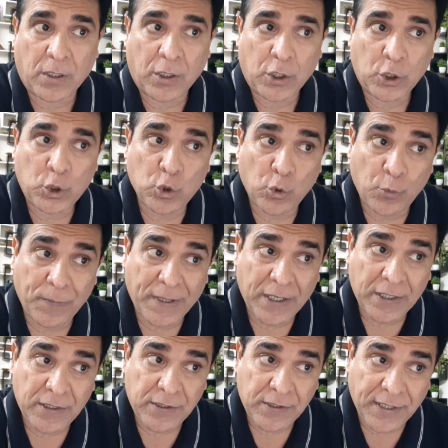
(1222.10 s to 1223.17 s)
You
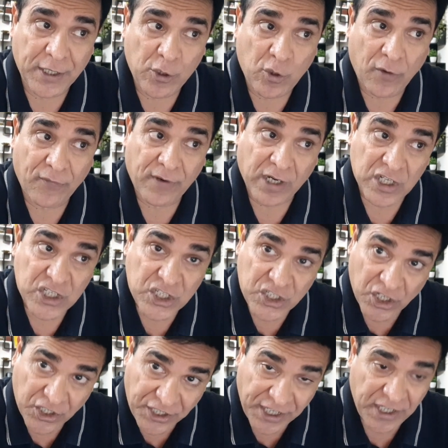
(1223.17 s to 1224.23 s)
may think of
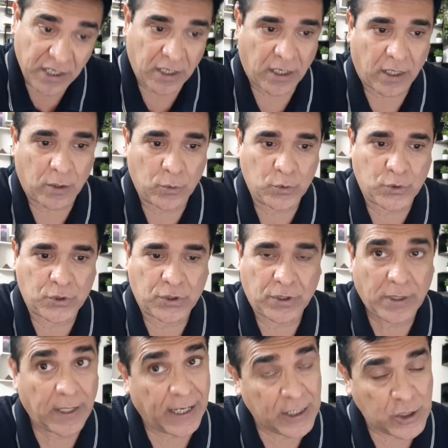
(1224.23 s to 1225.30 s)
constructing a house
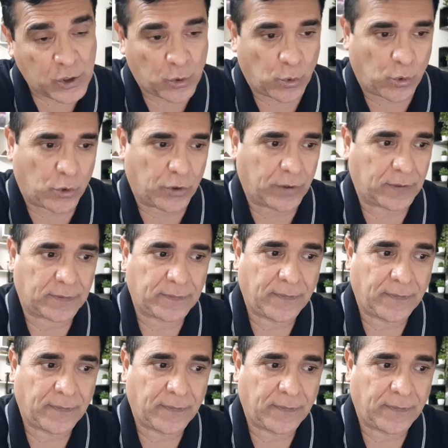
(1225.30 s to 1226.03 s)
and so on.